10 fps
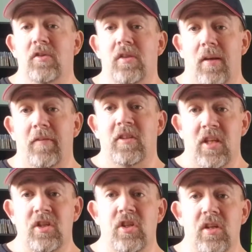of
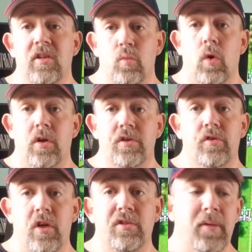Ascension is worse.
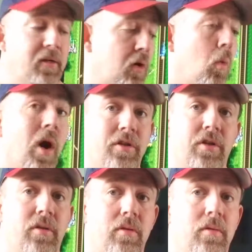Trust me. Go watch
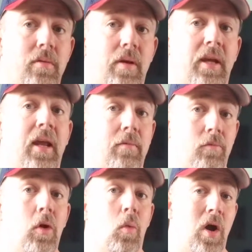it. Again,
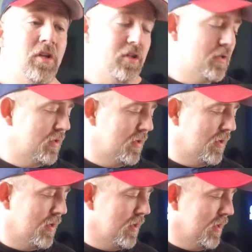go watch it.
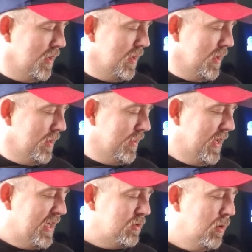The
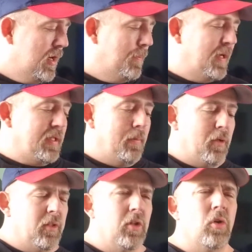next one I picked up
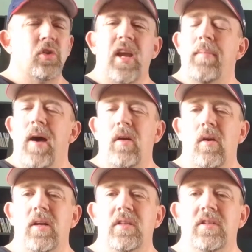also came out
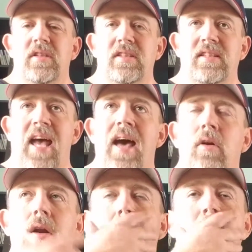on the
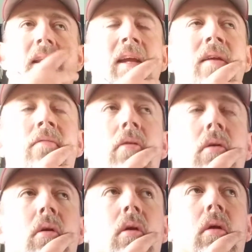Saturn, I believe.
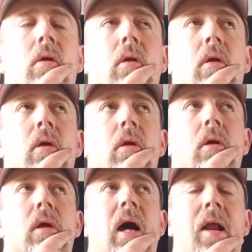
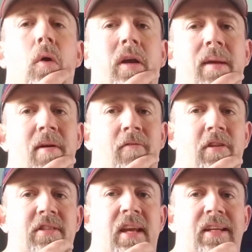I know it came out for
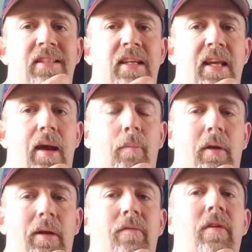the Sega CD. I believe